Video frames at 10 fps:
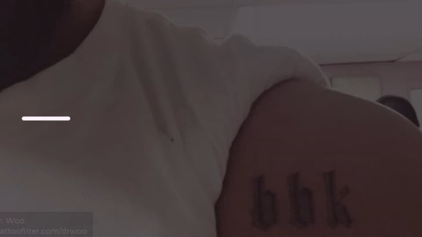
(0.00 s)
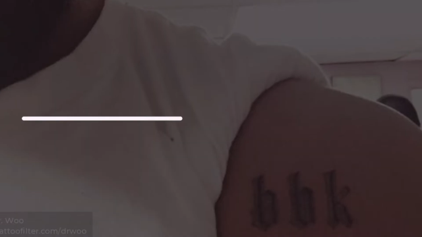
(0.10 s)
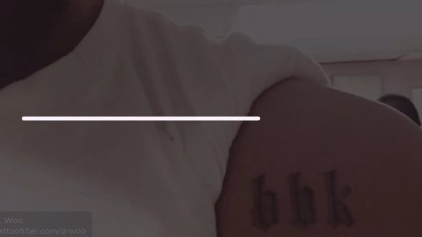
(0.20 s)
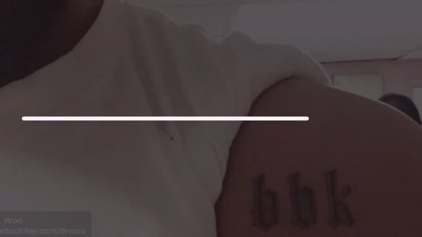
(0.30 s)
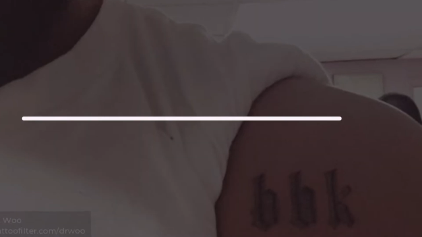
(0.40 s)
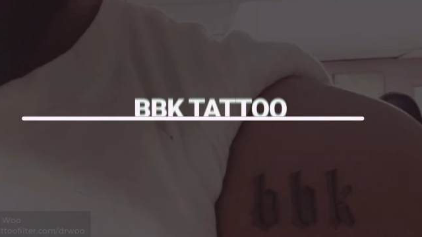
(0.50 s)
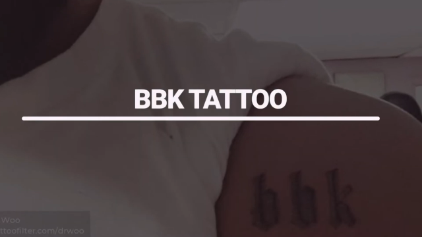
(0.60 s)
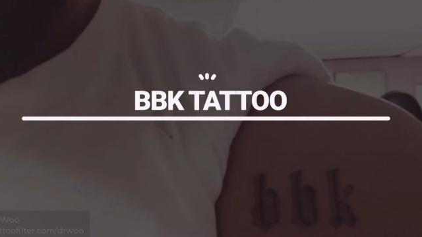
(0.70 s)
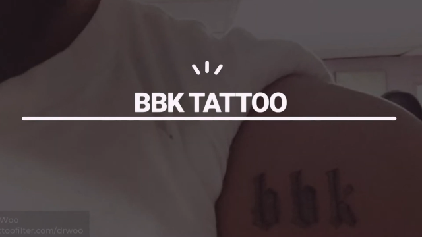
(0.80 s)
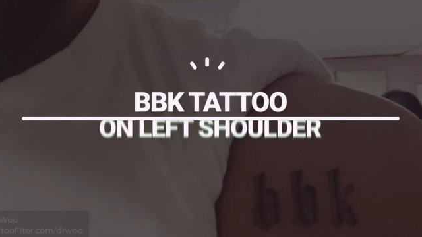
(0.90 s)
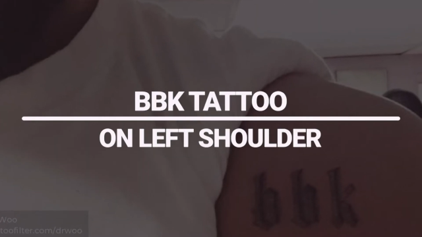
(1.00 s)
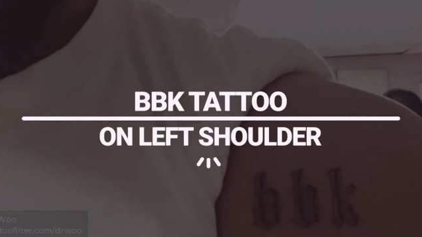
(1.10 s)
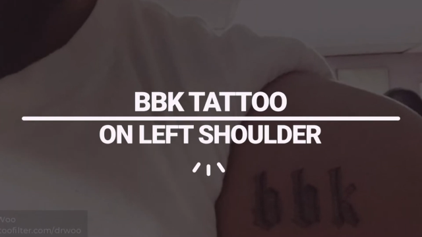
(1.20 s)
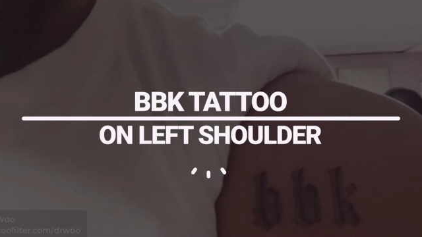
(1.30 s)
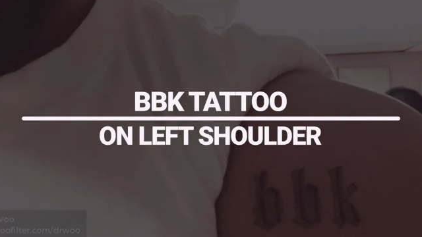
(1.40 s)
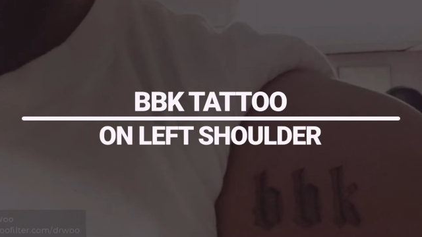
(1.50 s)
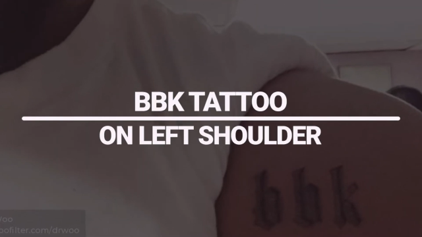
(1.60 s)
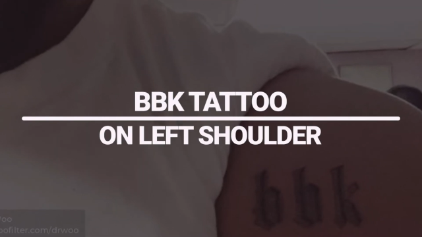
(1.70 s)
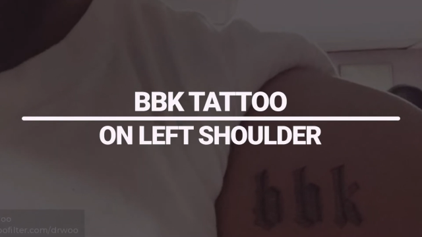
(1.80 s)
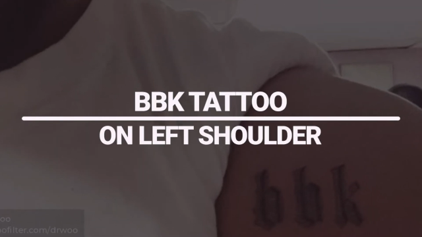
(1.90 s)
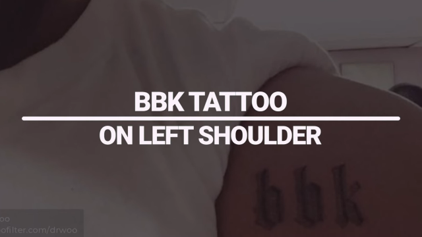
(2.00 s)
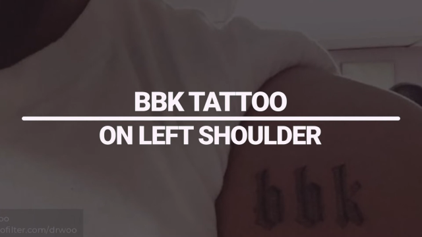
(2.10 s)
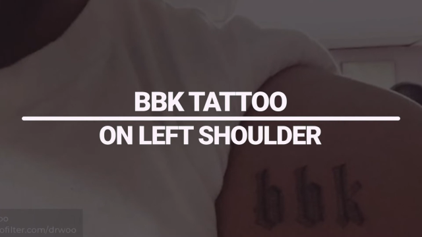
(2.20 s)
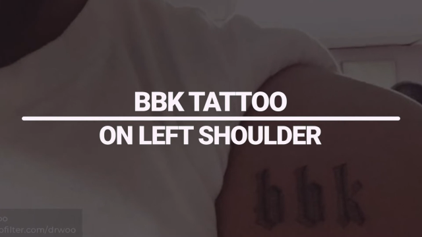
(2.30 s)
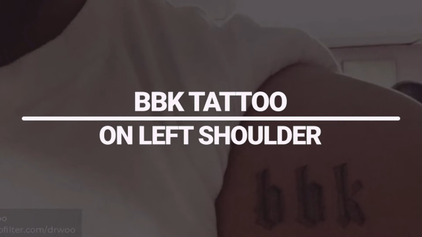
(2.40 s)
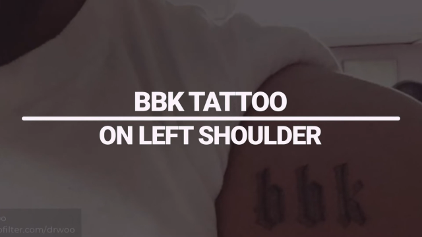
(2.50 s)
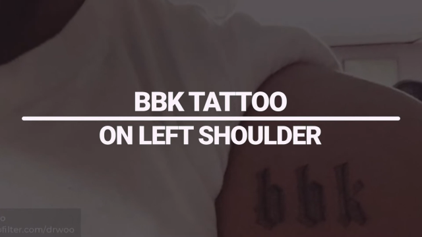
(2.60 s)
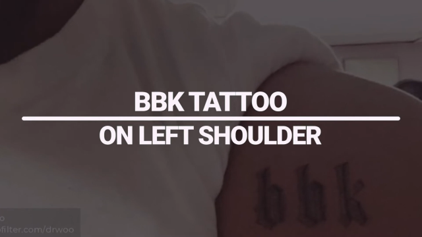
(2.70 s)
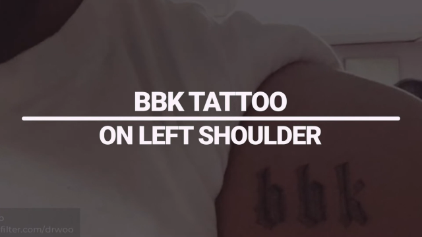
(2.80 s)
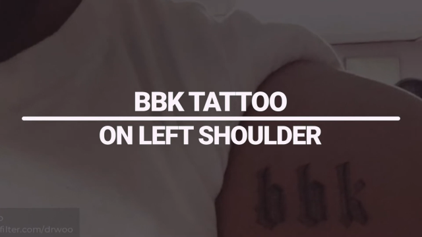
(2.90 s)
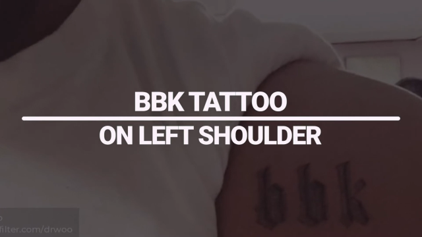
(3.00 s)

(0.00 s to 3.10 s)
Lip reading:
No face is visible, so there are no lips to read.